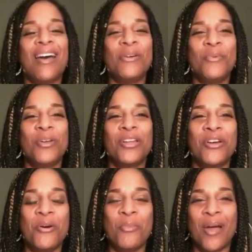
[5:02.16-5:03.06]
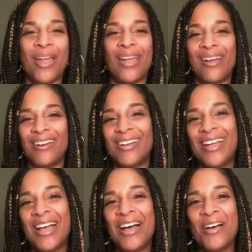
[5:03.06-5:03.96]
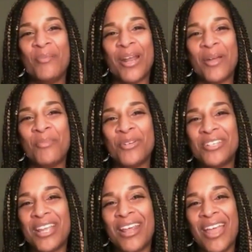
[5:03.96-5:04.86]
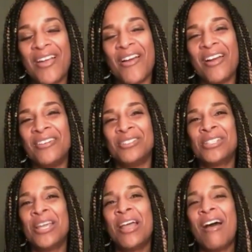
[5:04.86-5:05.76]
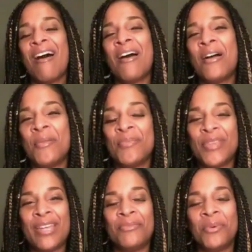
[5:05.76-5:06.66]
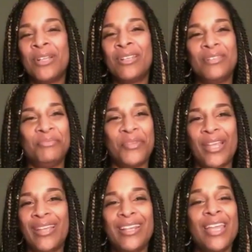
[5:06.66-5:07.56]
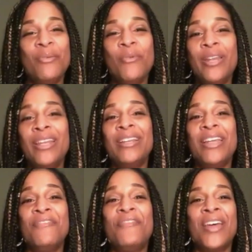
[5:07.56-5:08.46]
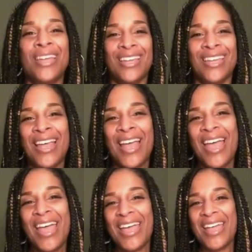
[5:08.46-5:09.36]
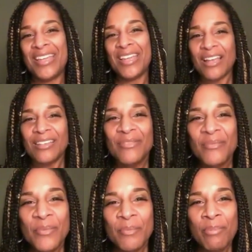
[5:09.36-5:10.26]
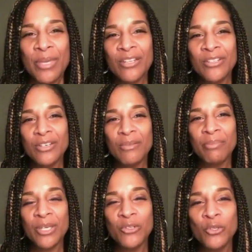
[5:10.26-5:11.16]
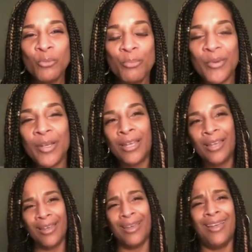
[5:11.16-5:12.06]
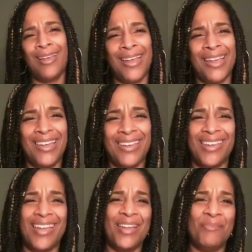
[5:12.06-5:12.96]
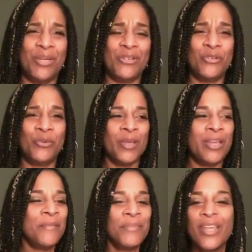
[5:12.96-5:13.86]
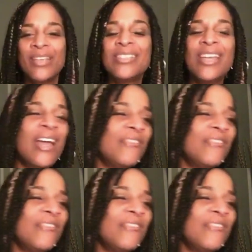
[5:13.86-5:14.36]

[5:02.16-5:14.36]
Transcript: don't want to comb my hair, but I appreciate it. Hey, Arnold. It went in and hey, big Noop. Hey, big Noop. See, I have